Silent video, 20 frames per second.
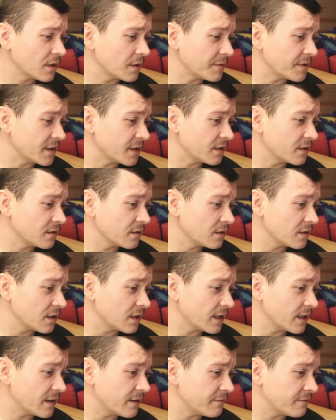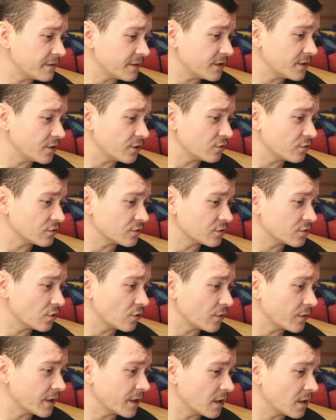I mean, I have videos
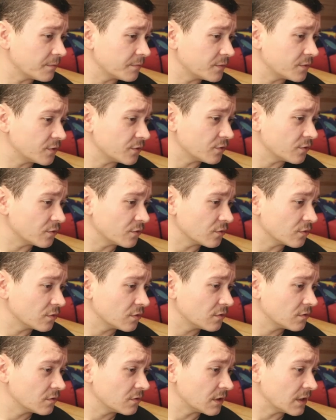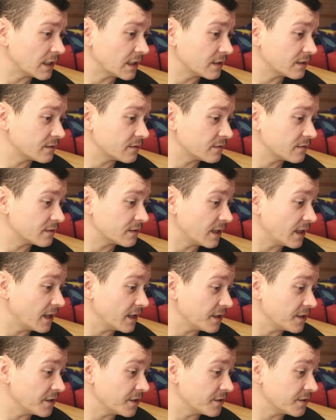going up to like
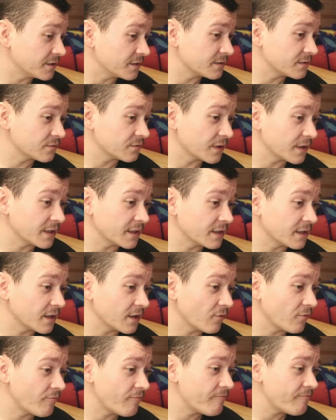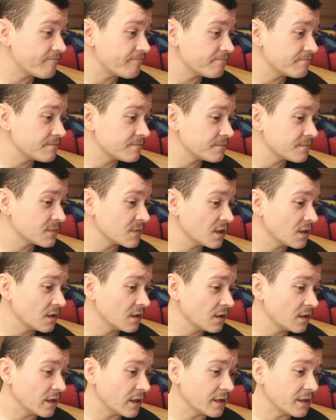10 years right now,
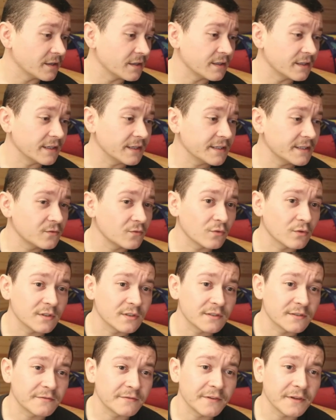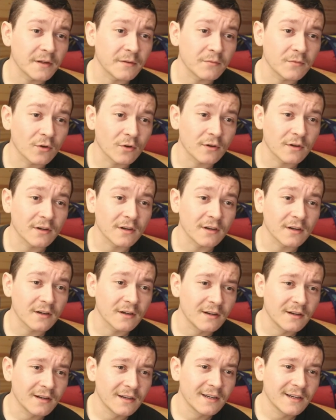and this was filmed on
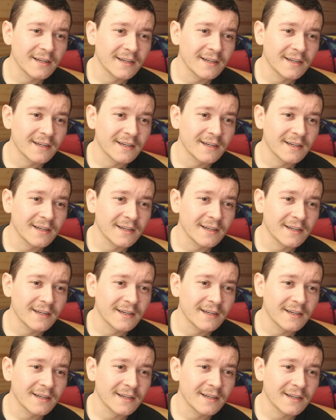a